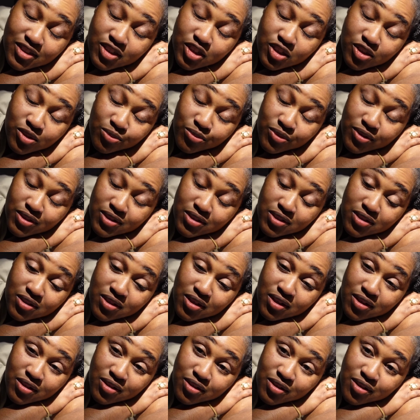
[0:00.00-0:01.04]
Just went to
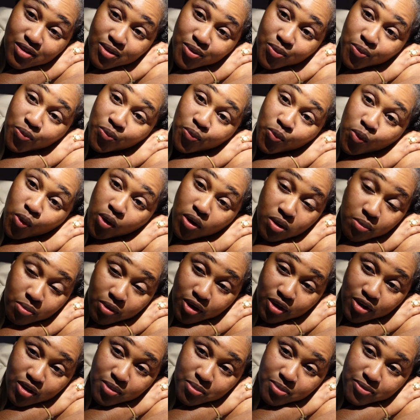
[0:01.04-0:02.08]
um
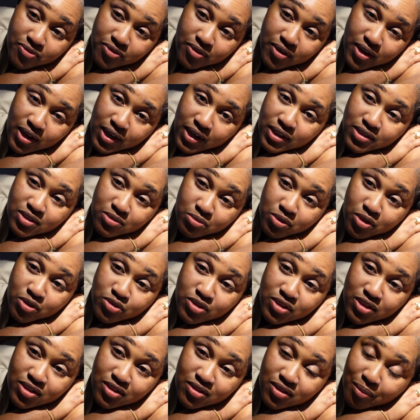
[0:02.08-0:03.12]
Whataburger before I got to my
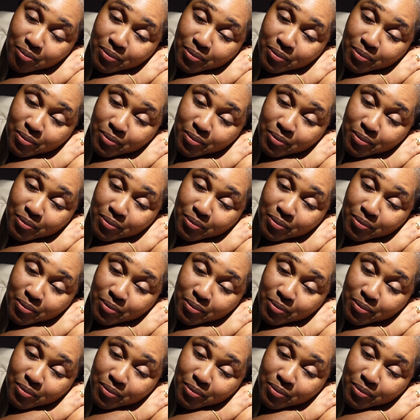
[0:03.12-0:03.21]
hotel.